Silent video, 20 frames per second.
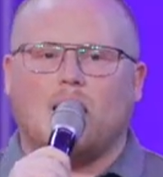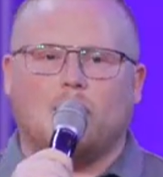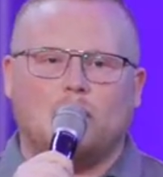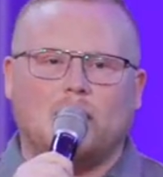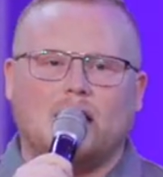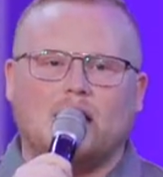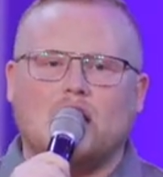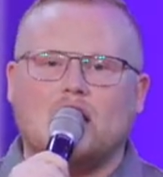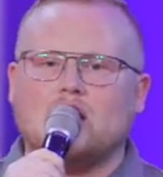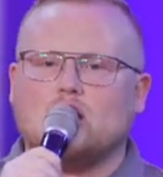I
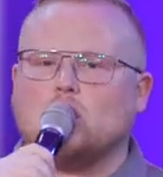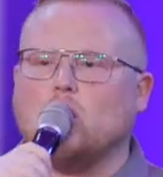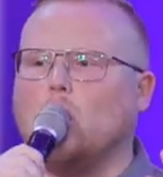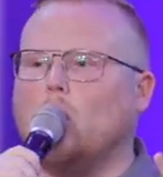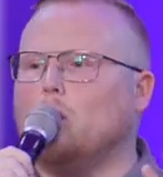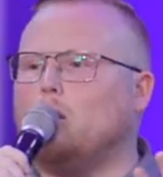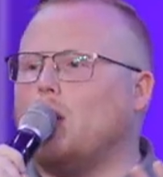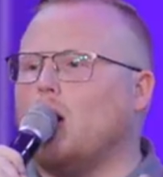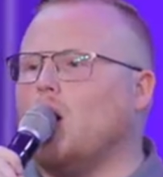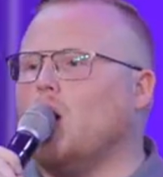mean, his
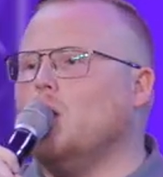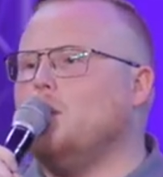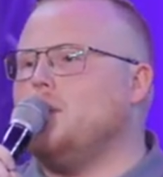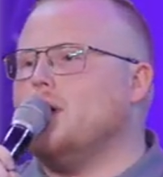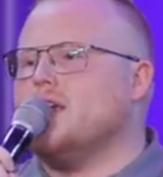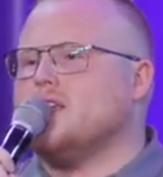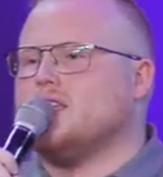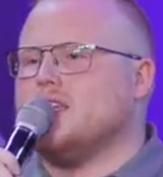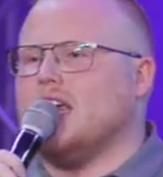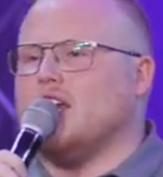whole
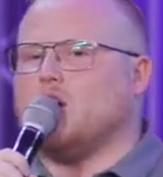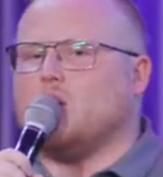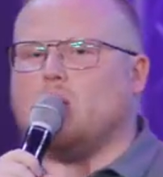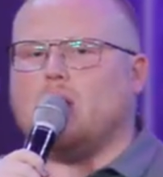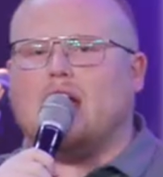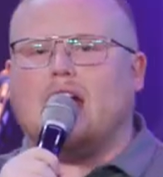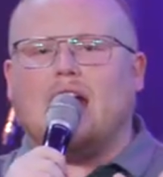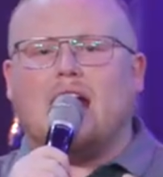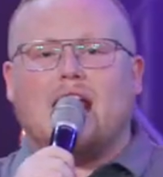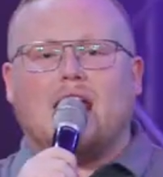purpose in
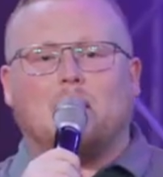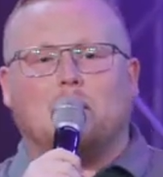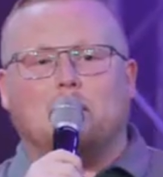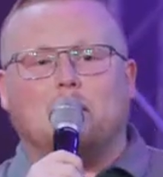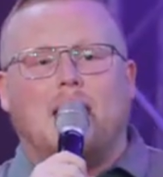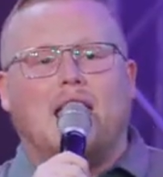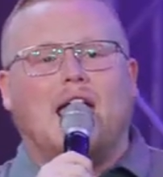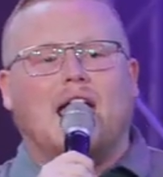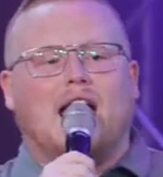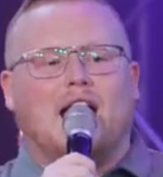
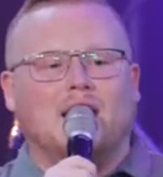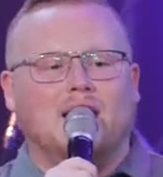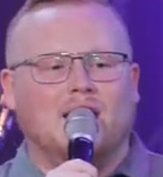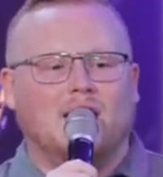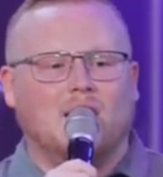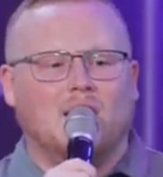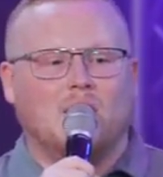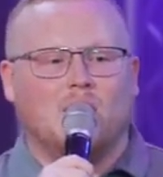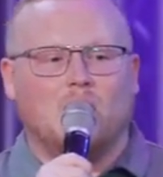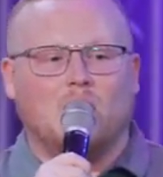creating
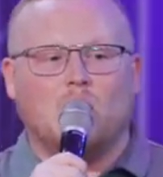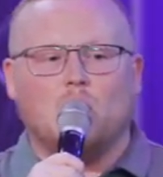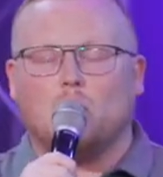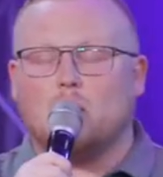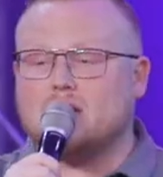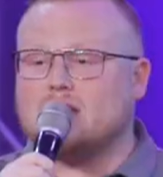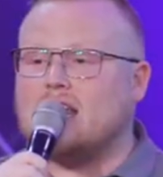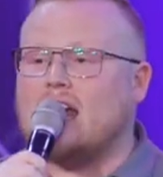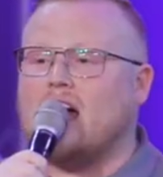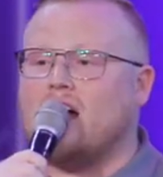man
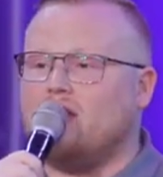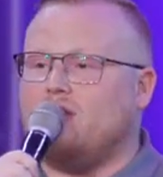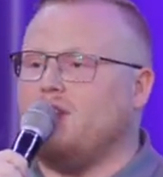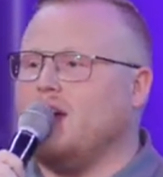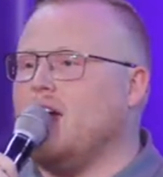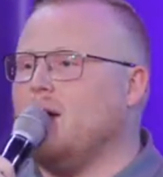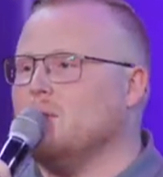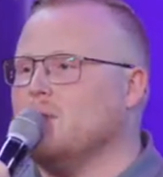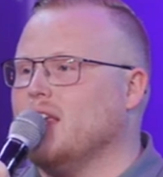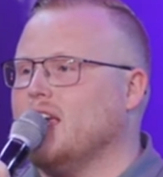was to have
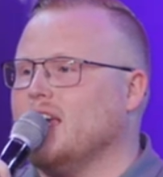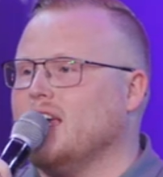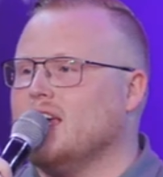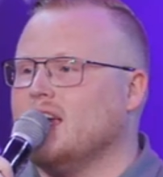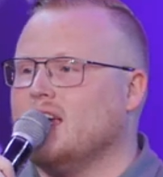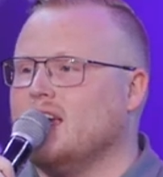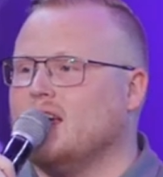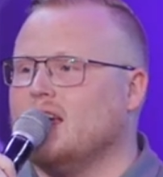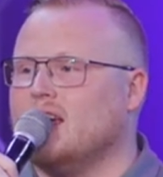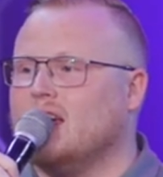family.
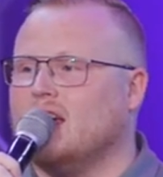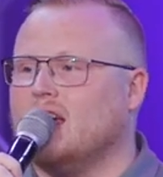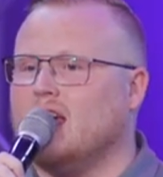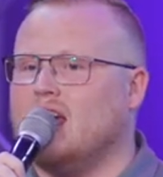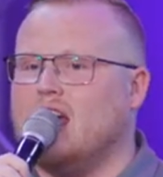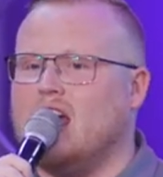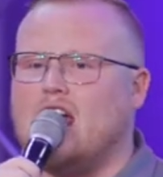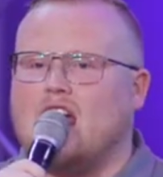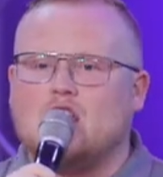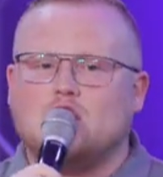
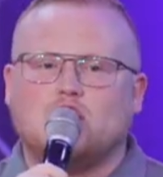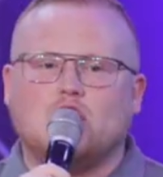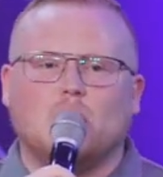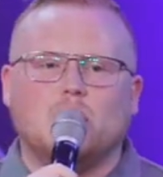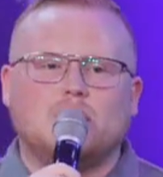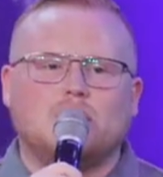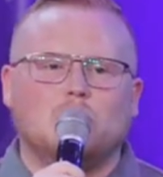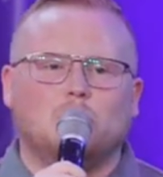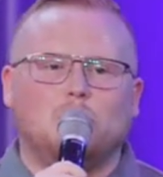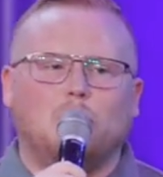And
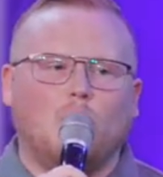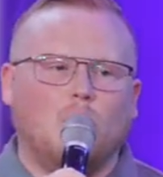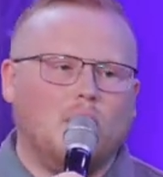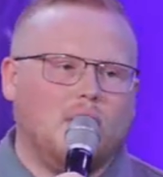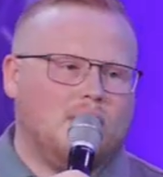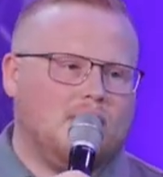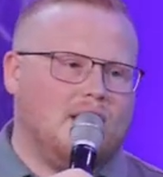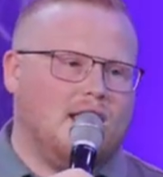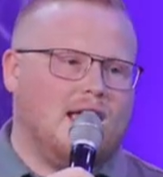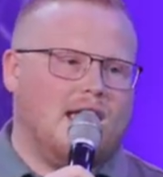so it's
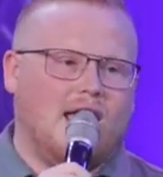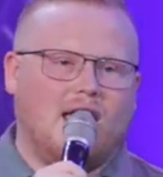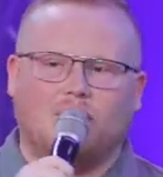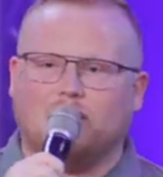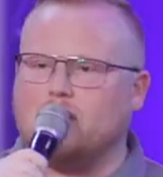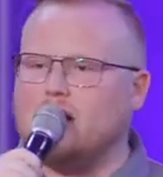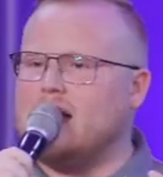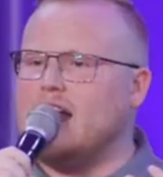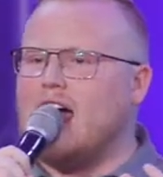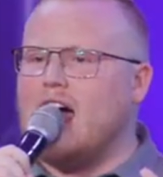important that
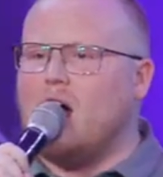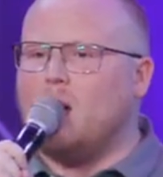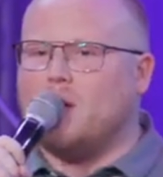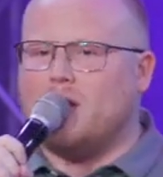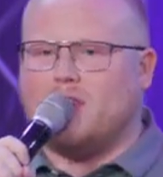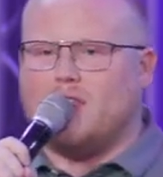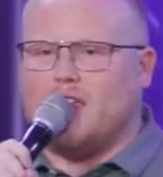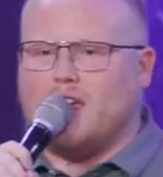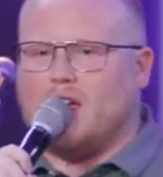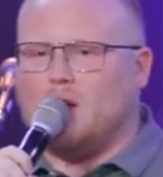every
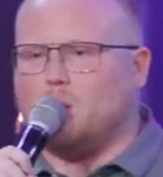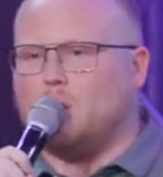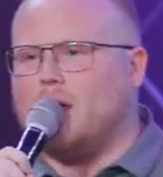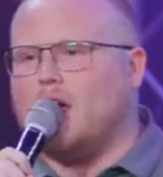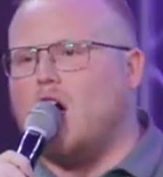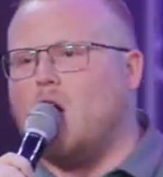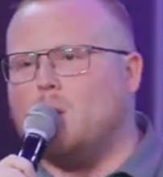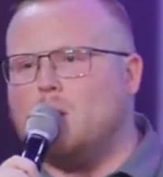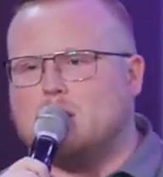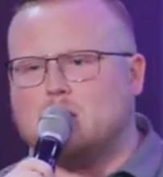now and then
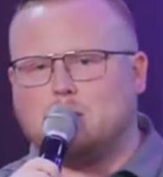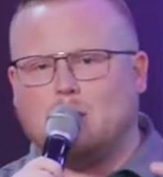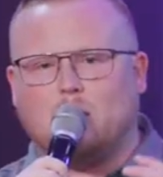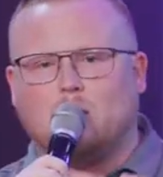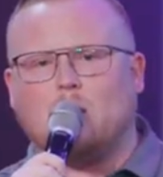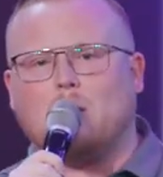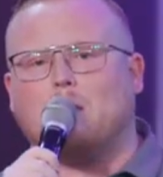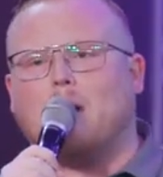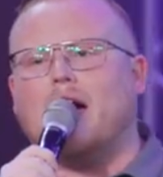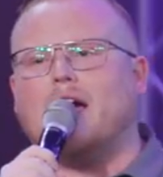we always
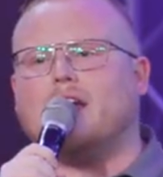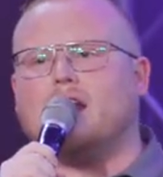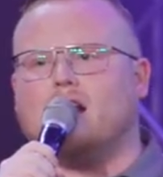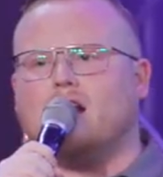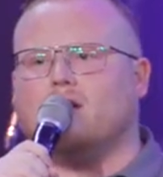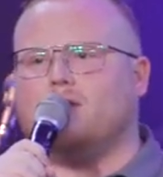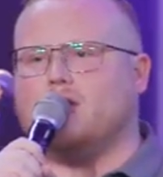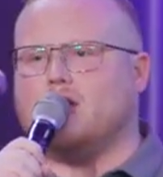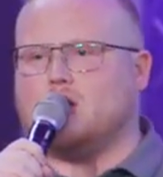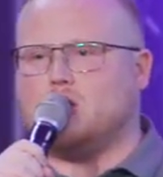be
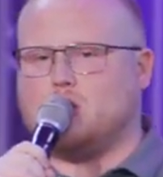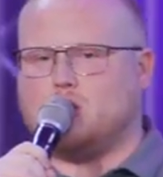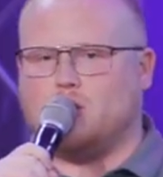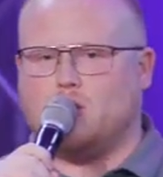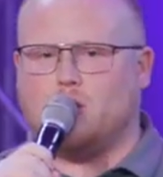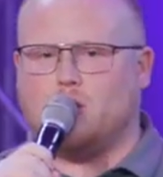reminded of this